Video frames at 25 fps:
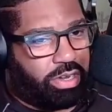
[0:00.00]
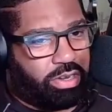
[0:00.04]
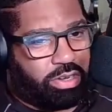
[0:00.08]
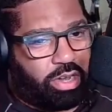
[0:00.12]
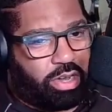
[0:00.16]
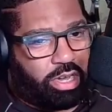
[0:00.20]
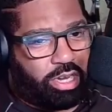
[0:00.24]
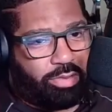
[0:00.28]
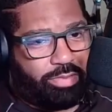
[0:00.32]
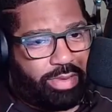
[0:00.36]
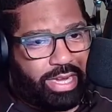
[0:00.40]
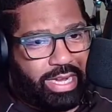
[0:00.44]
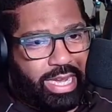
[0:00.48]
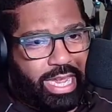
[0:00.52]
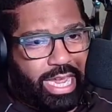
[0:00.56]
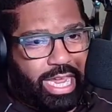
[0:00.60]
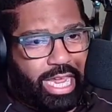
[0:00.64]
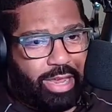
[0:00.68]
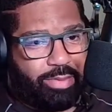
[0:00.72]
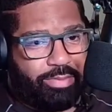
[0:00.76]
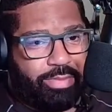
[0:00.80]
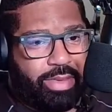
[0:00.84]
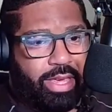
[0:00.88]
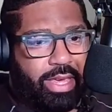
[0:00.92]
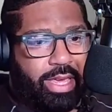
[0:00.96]
Calling My
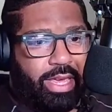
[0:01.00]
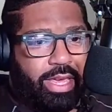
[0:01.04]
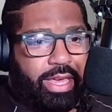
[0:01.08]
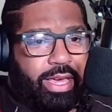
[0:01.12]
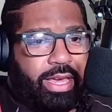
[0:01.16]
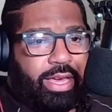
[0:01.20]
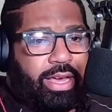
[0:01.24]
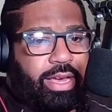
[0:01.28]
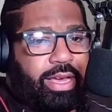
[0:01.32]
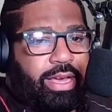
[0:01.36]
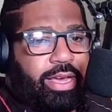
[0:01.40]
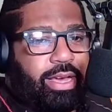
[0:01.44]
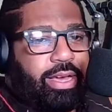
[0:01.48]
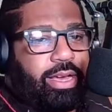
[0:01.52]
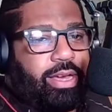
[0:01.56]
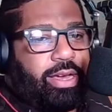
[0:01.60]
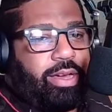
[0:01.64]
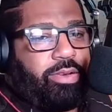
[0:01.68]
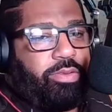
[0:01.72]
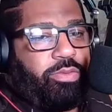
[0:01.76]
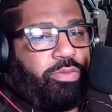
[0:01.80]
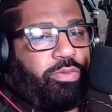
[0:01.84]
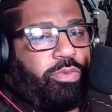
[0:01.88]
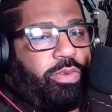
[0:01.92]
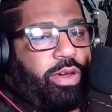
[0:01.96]
Name,
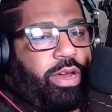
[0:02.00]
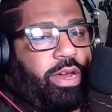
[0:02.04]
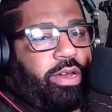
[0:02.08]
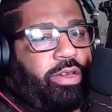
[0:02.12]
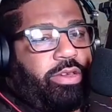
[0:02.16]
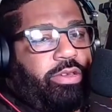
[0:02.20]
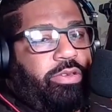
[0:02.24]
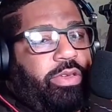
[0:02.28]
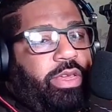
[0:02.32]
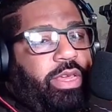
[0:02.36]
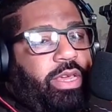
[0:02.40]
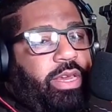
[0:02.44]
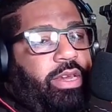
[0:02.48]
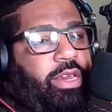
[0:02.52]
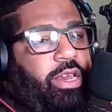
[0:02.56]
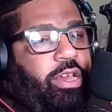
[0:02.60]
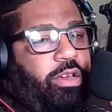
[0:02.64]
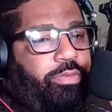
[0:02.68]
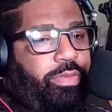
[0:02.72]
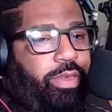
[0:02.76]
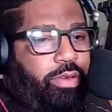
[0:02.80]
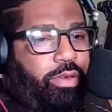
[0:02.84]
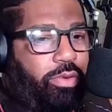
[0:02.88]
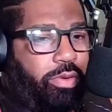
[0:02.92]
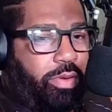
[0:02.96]
where you can hear
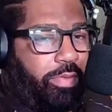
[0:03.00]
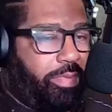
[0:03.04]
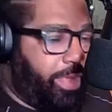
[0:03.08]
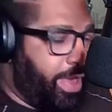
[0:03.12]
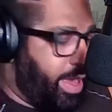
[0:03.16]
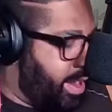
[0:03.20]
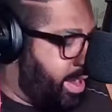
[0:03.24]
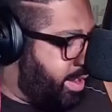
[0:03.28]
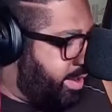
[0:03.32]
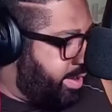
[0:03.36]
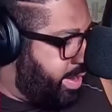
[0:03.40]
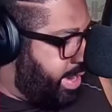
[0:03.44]
me on there.